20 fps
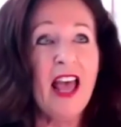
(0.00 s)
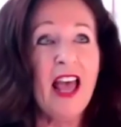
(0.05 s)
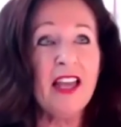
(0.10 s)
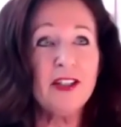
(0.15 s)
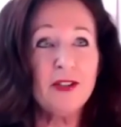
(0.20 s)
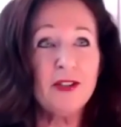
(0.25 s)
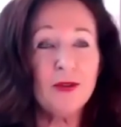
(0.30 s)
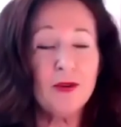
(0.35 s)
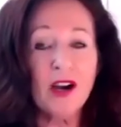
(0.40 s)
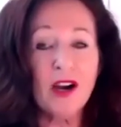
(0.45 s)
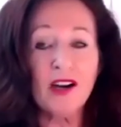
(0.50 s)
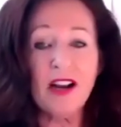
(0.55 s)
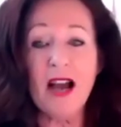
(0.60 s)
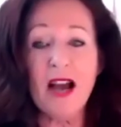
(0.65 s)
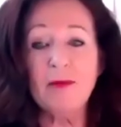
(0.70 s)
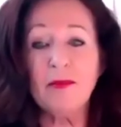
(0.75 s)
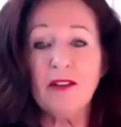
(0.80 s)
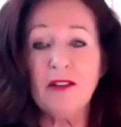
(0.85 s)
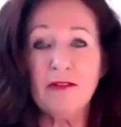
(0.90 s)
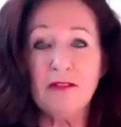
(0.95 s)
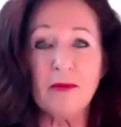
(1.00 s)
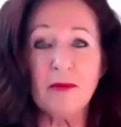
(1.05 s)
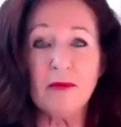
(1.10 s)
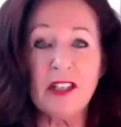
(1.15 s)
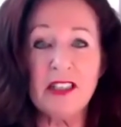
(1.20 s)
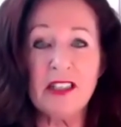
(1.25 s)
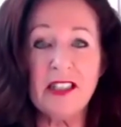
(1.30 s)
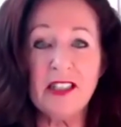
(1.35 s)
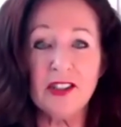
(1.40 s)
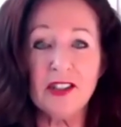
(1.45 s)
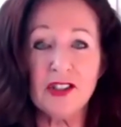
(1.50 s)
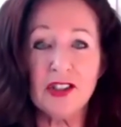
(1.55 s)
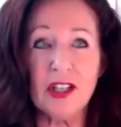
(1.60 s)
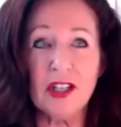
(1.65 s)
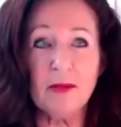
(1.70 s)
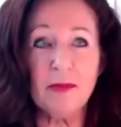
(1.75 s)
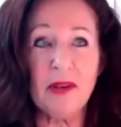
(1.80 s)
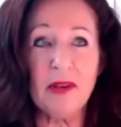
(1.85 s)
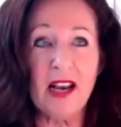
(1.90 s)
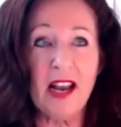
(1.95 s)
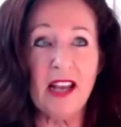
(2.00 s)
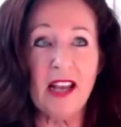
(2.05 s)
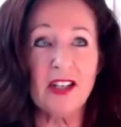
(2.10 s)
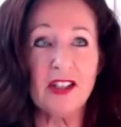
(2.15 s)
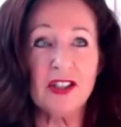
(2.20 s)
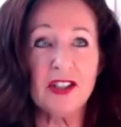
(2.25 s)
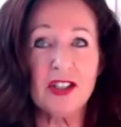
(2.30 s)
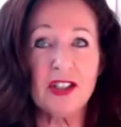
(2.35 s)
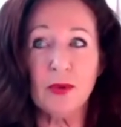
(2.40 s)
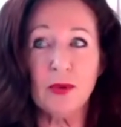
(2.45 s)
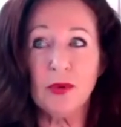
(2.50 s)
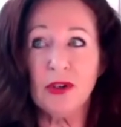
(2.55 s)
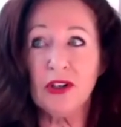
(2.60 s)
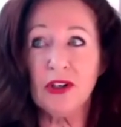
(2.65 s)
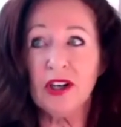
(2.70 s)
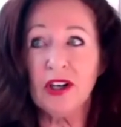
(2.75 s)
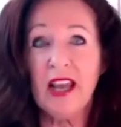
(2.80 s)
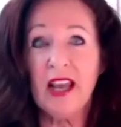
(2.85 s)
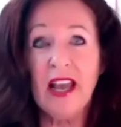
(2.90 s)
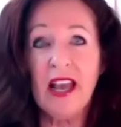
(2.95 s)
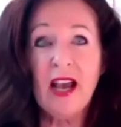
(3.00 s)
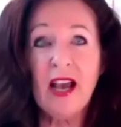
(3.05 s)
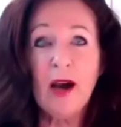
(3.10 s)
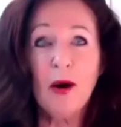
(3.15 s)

And you are coming from the leadership and energy work.